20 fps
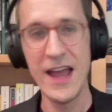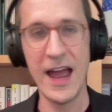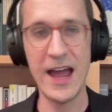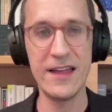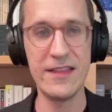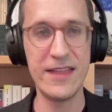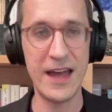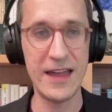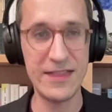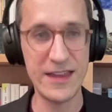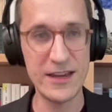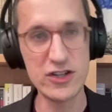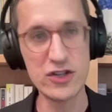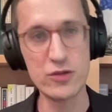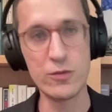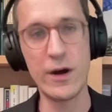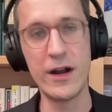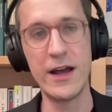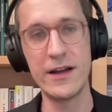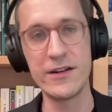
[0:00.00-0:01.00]
and that they
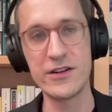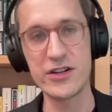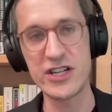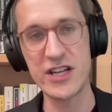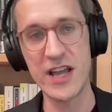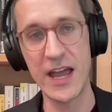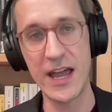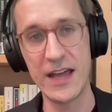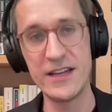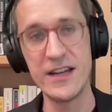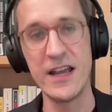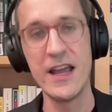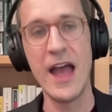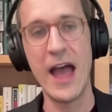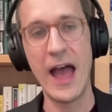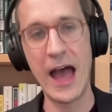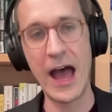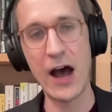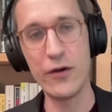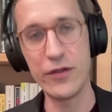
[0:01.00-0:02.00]
just want to understand
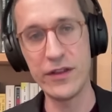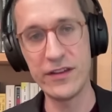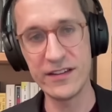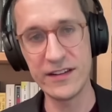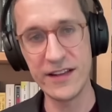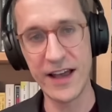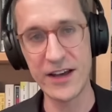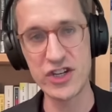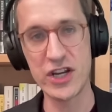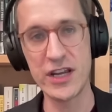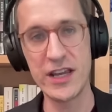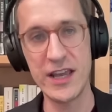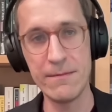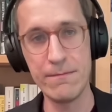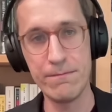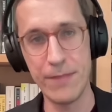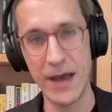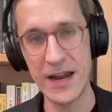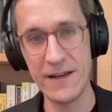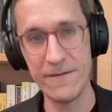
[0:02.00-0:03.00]
how this election
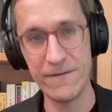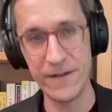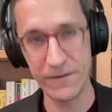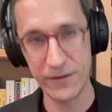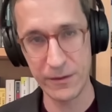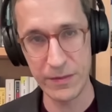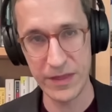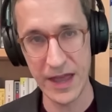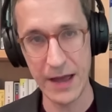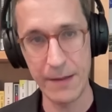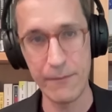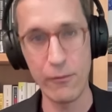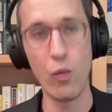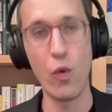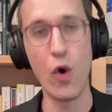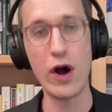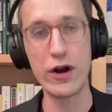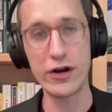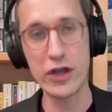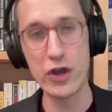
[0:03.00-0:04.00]
can benefit from them.
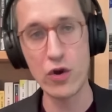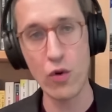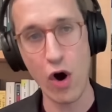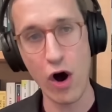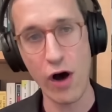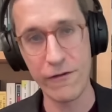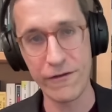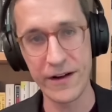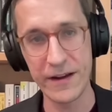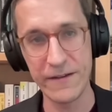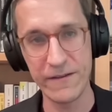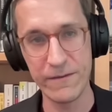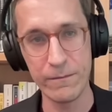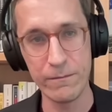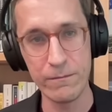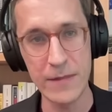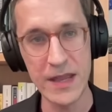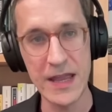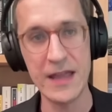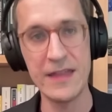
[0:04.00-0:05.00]
What are you offering
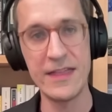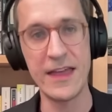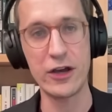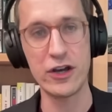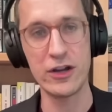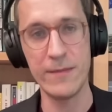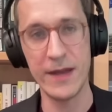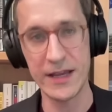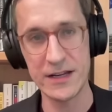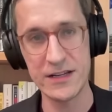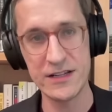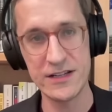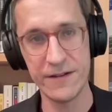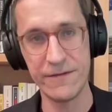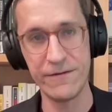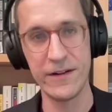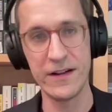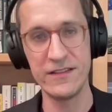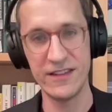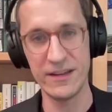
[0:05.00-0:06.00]
me that could make a
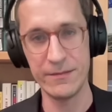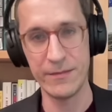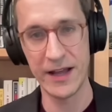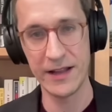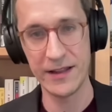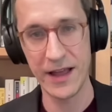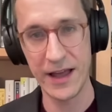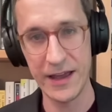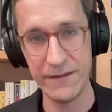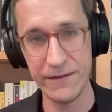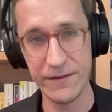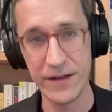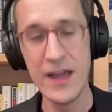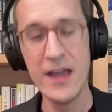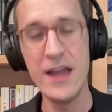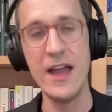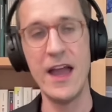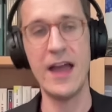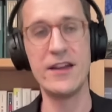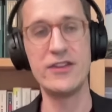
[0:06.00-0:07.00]
difference in my life?
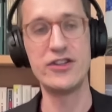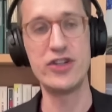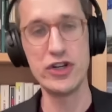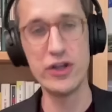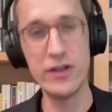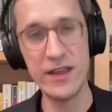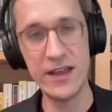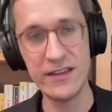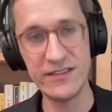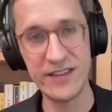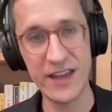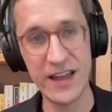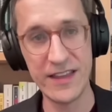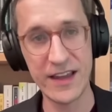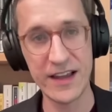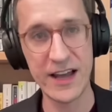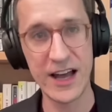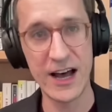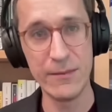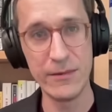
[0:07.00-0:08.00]
And to the extent
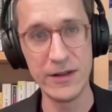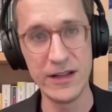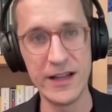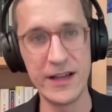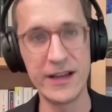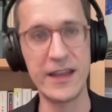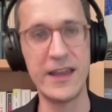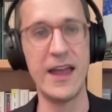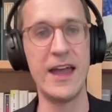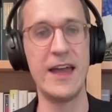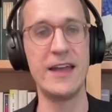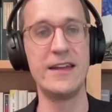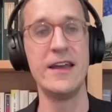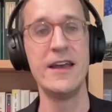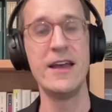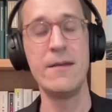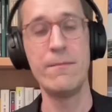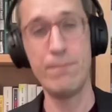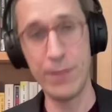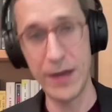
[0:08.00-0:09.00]
that Kamala can
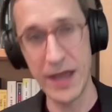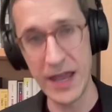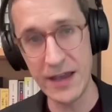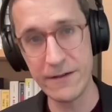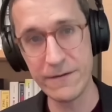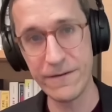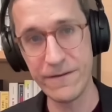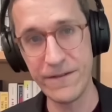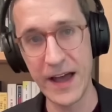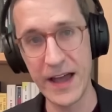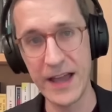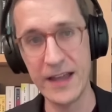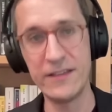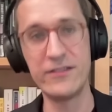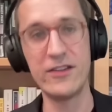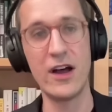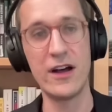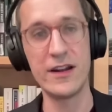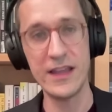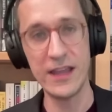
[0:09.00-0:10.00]
pick
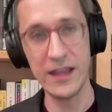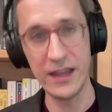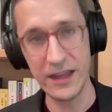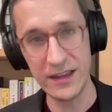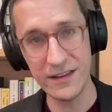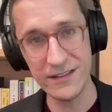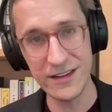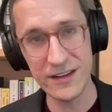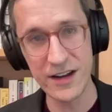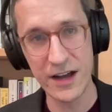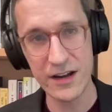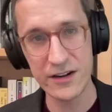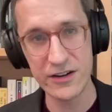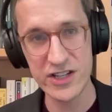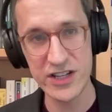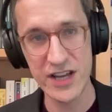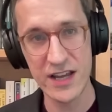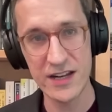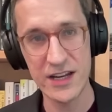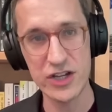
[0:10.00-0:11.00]
fights on easy to
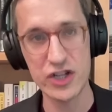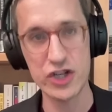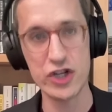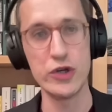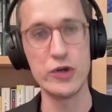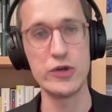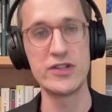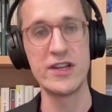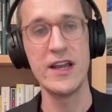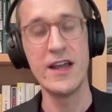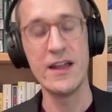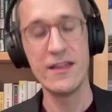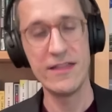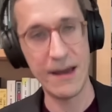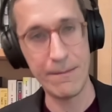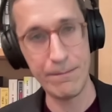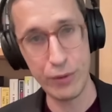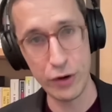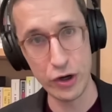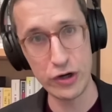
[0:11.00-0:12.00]
understand issues
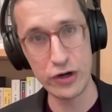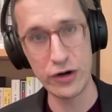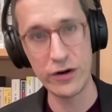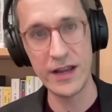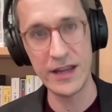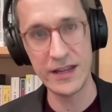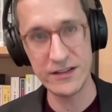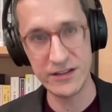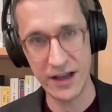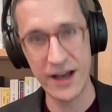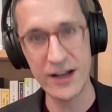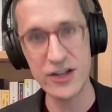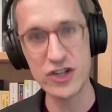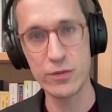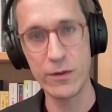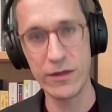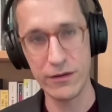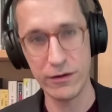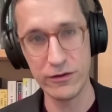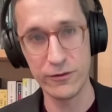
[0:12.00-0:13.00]
that put her in touch
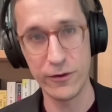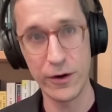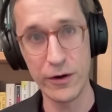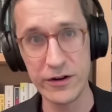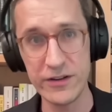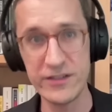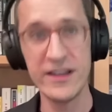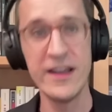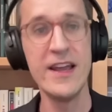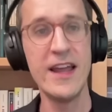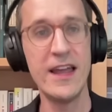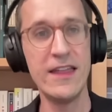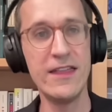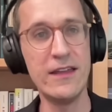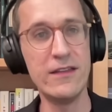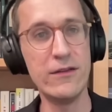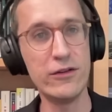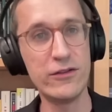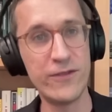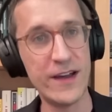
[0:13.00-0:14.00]
with those voters. And
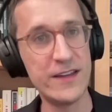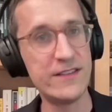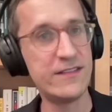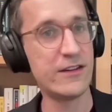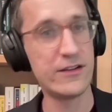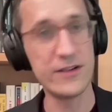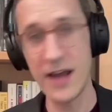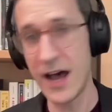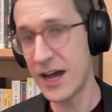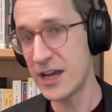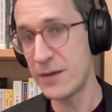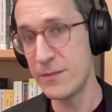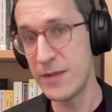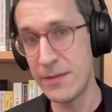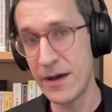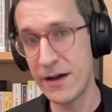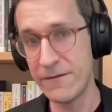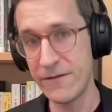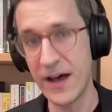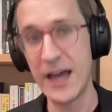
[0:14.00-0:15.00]
then those fights, they're not going to be
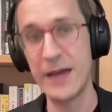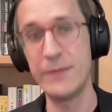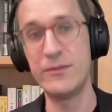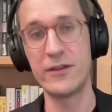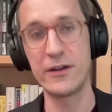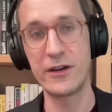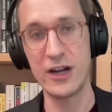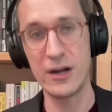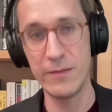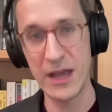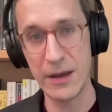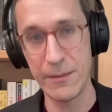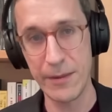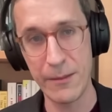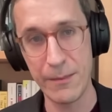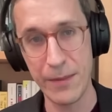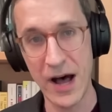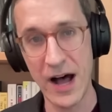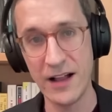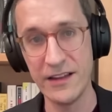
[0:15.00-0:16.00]
about vibes. They're going to be
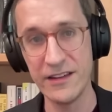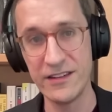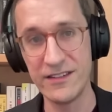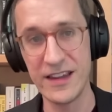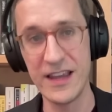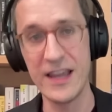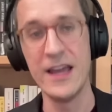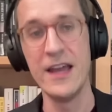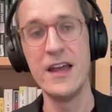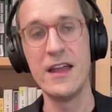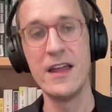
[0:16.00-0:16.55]
about policy.